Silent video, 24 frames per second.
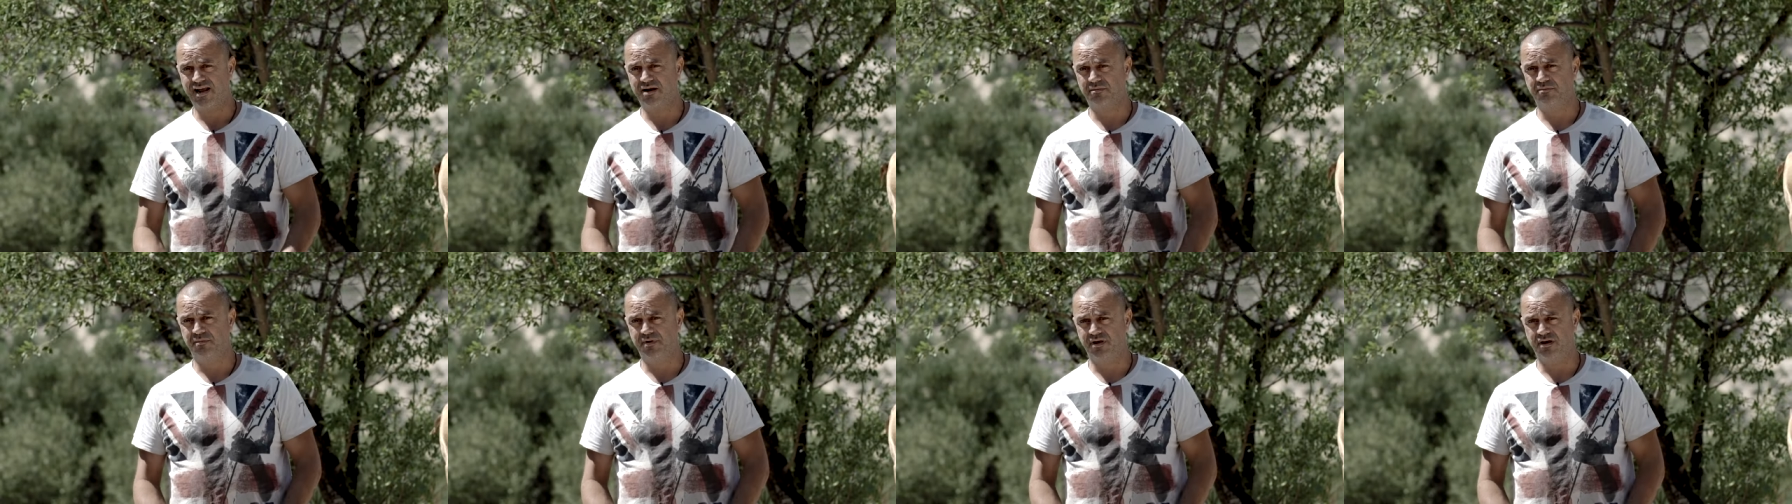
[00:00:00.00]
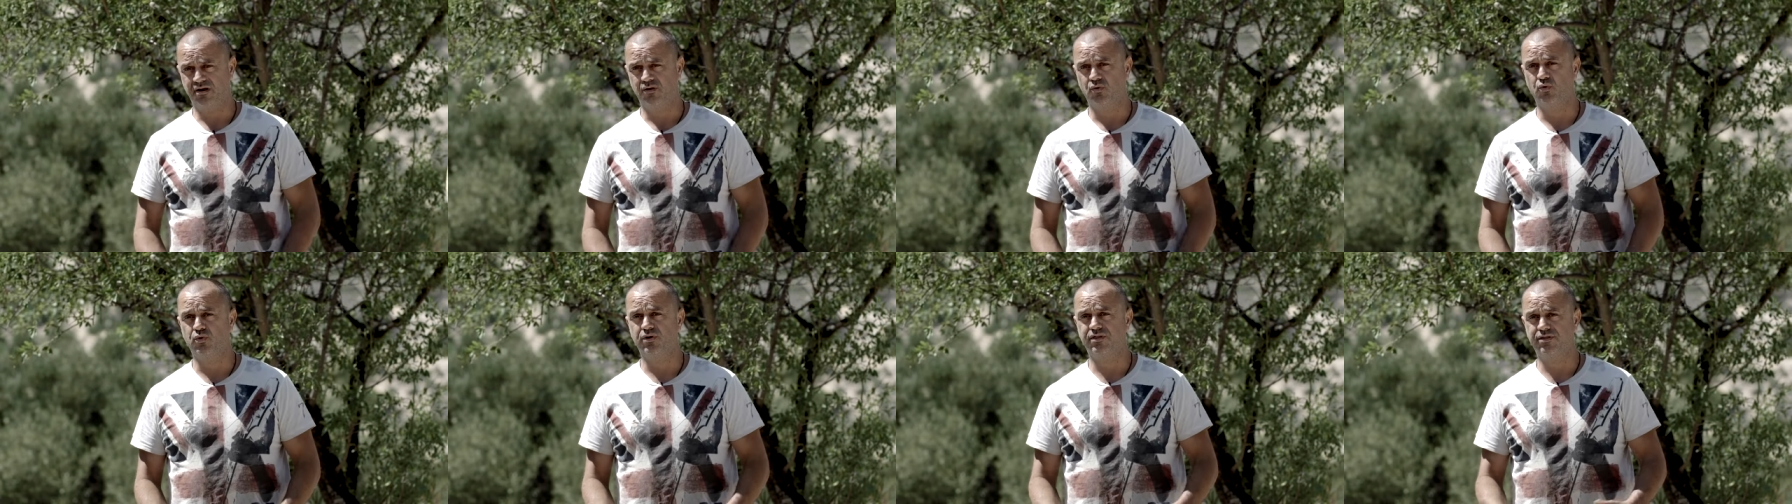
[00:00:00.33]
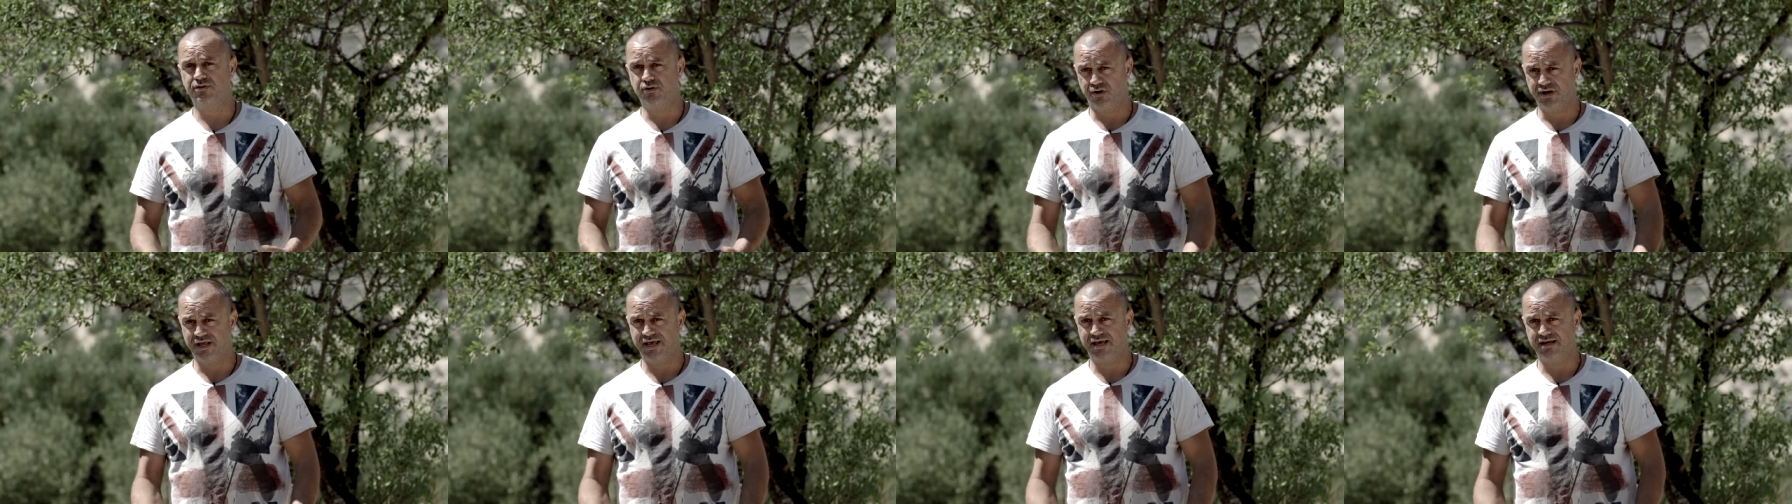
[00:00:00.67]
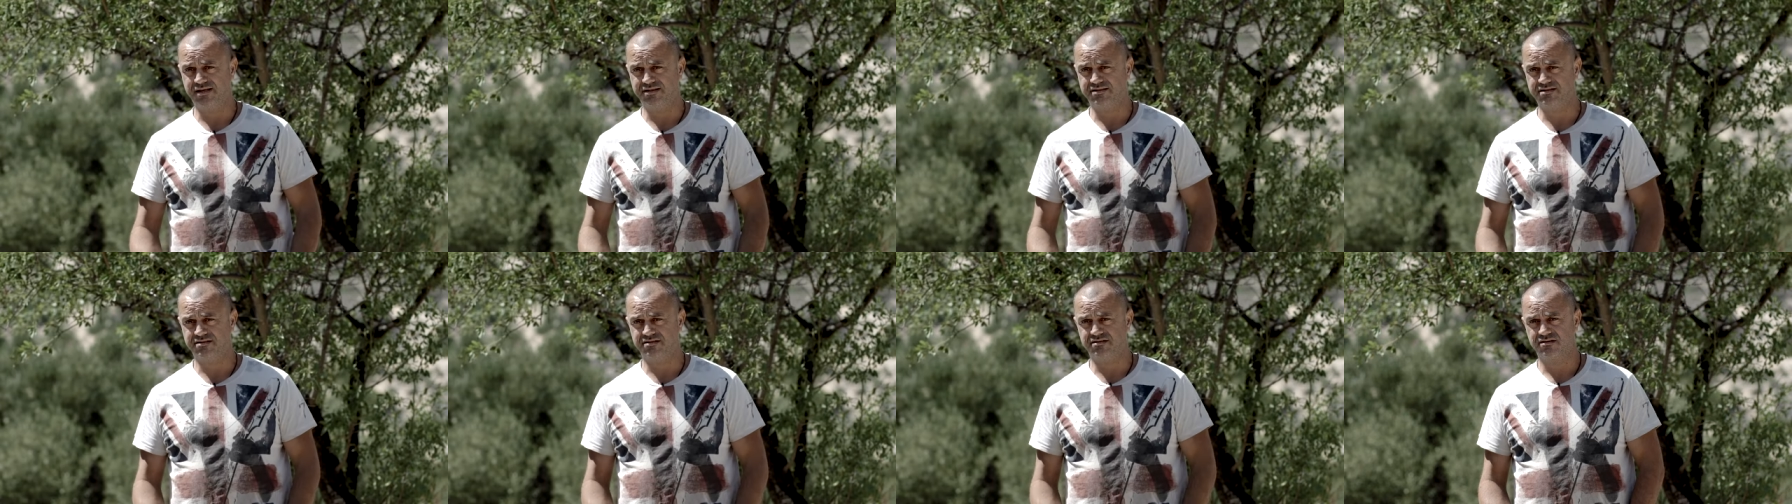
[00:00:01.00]
helped me with
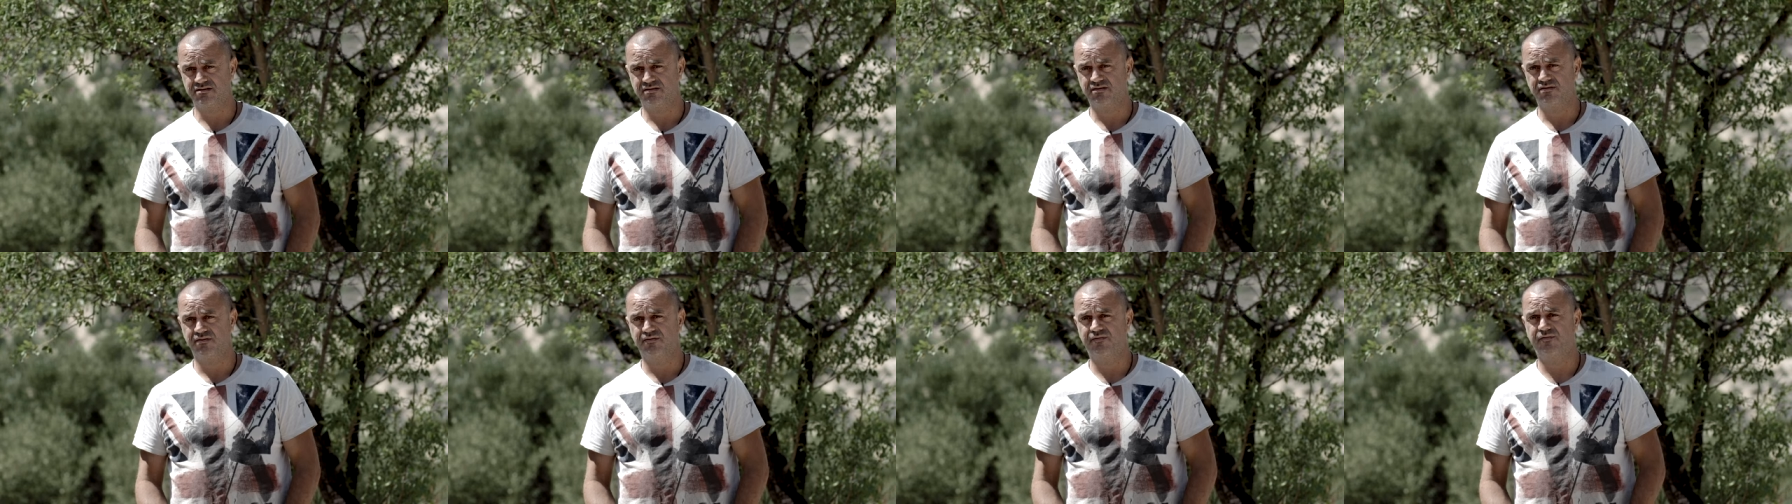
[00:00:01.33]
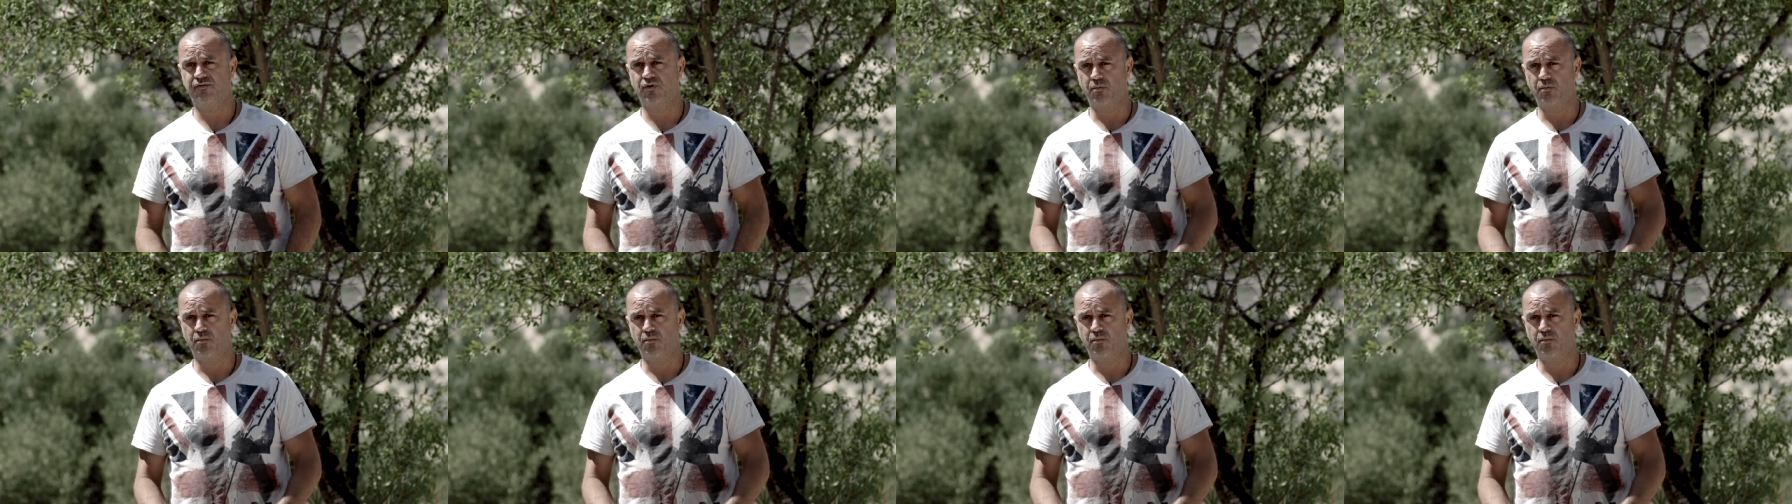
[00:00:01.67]
donates